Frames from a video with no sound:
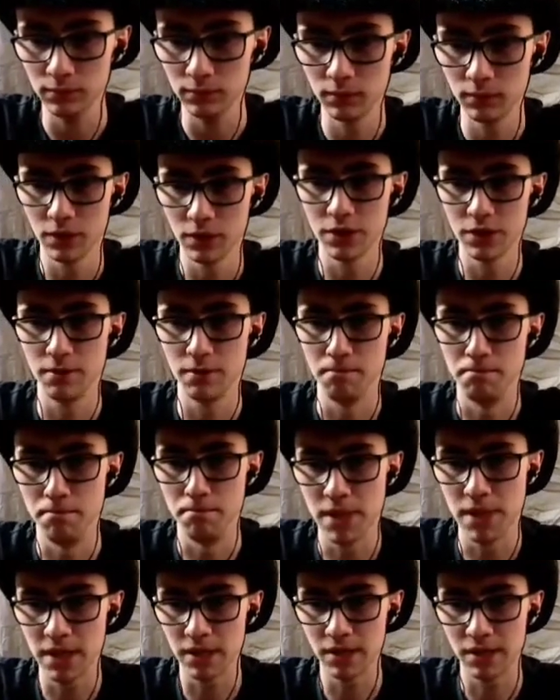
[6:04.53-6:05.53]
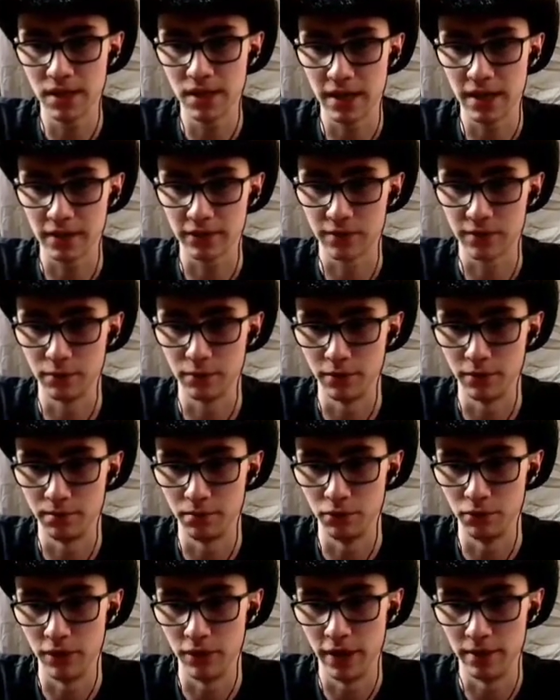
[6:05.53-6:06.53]
Some big attacks from the
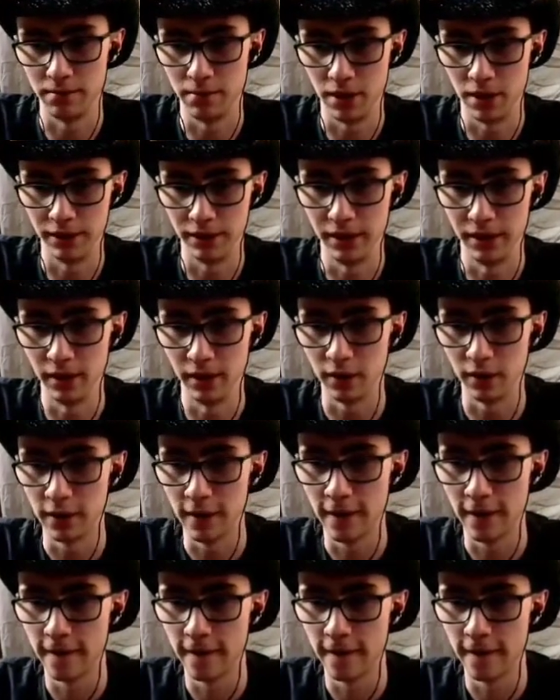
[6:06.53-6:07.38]
red bot there.